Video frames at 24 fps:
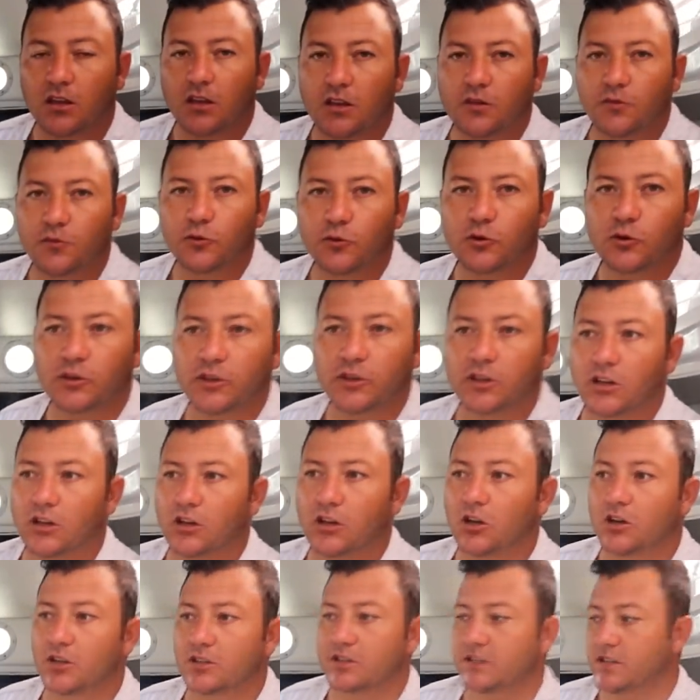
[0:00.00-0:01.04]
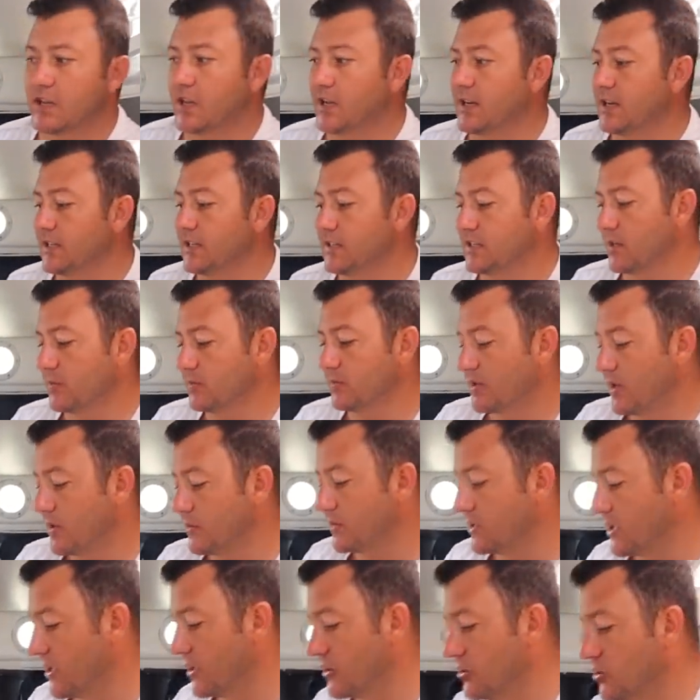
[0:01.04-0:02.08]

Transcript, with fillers: If we're doing a lot of sailing, sometimes I